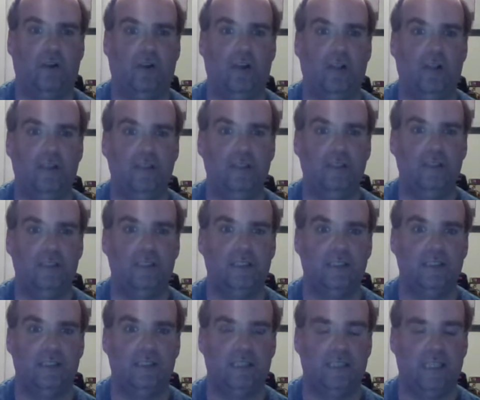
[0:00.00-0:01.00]
put them both
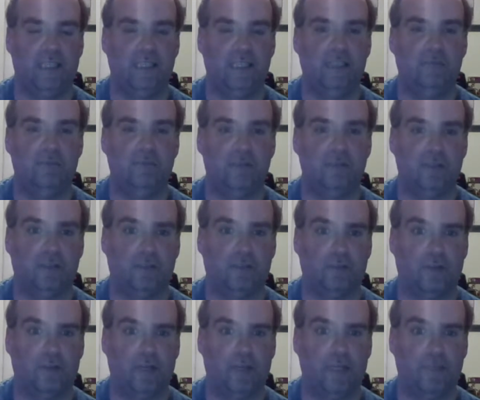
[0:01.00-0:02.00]
on Monday. I
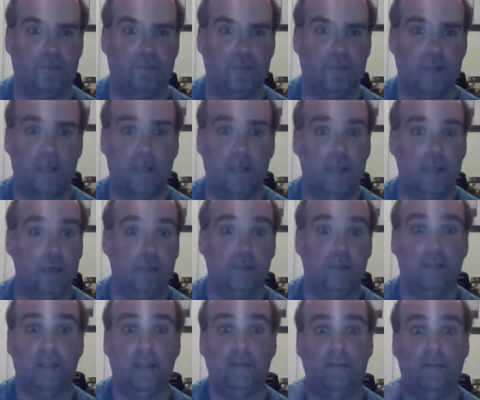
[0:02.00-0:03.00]
got to
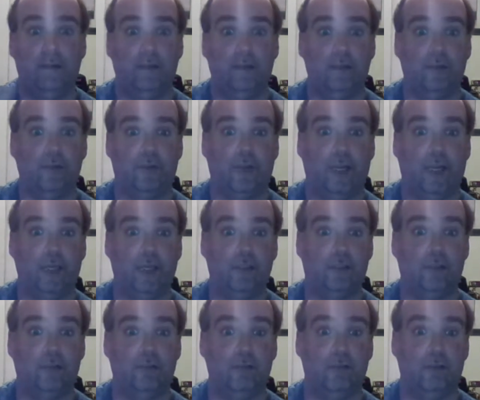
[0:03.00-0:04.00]
figure out what I'm
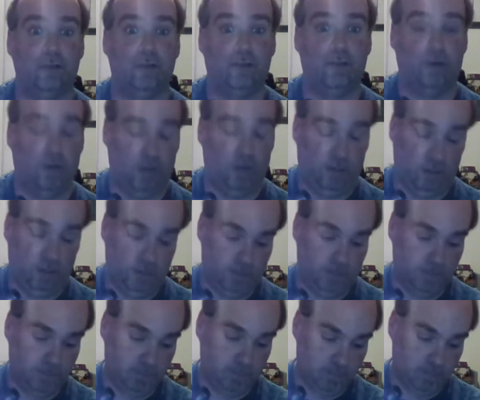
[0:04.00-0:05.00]
doing.
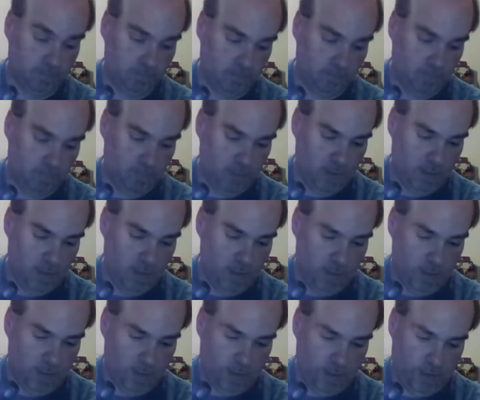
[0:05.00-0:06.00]
Also, next week,
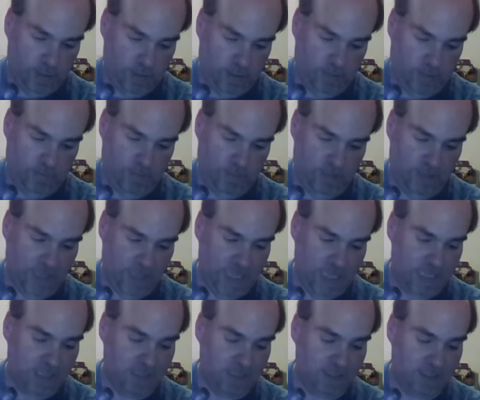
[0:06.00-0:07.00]
because it is
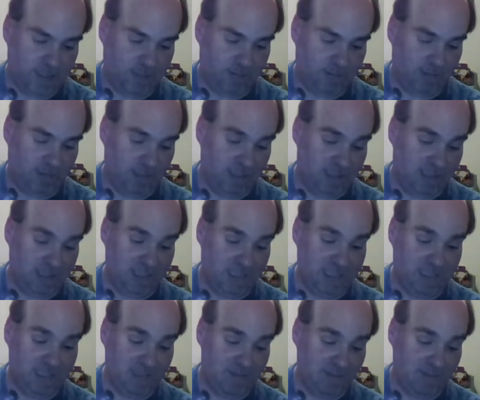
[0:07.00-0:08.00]
Christmas, I shall
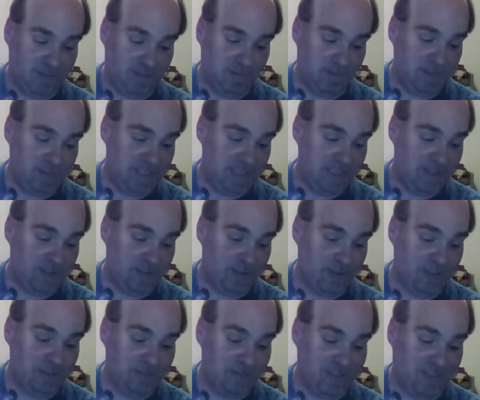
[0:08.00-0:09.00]
say Merry Christmas to
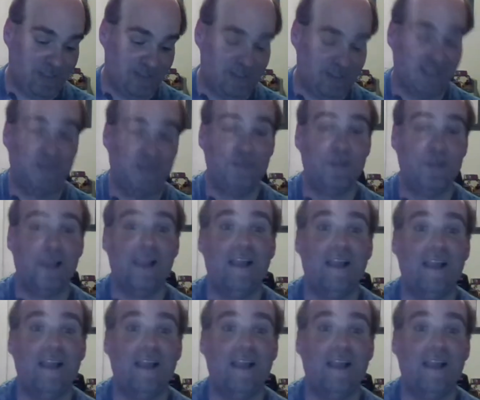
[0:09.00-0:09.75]
everyone and